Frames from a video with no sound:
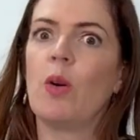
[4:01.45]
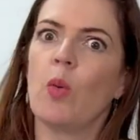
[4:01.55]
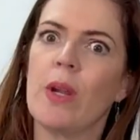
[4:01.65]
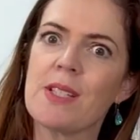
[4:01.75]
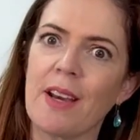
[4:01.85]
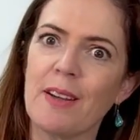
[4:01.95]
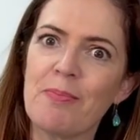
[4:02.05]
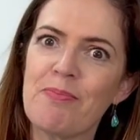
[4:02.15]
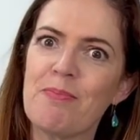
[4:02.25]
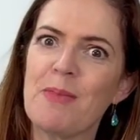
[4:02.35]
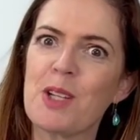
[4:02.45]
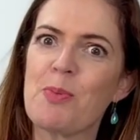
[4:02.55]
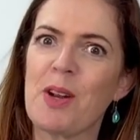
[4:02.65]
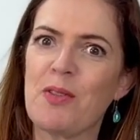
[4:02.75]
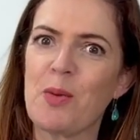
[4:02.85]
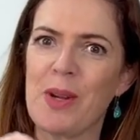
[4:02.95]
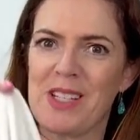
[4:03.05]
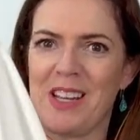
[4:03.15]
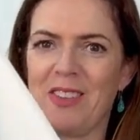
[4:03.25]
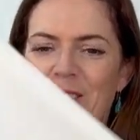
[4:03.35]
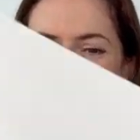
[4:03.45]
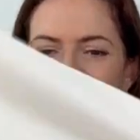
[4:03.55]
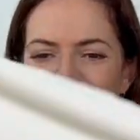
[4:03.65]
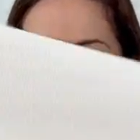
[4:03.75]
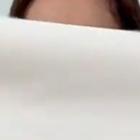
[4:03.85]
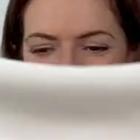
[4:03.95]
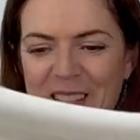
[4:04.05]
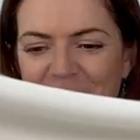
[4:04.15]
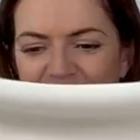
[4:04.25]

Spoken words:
Winter, much better for winter, the thickness.